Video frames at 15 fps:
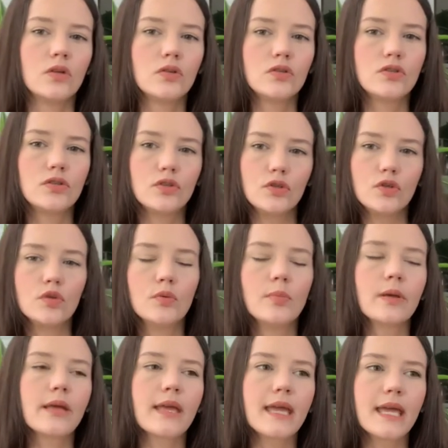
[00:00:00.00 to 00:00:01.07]
tube.
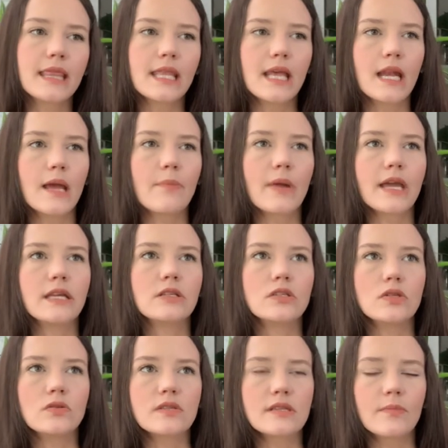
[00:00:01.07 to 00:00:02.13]
And then I might
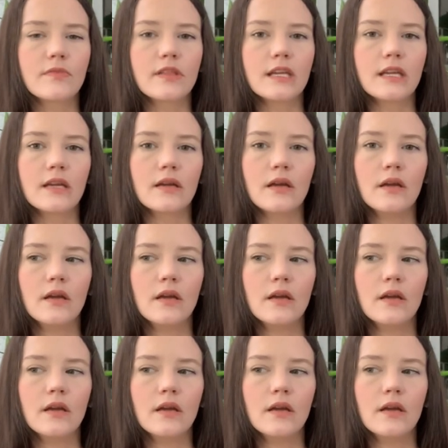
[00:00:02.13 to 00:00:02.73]
do something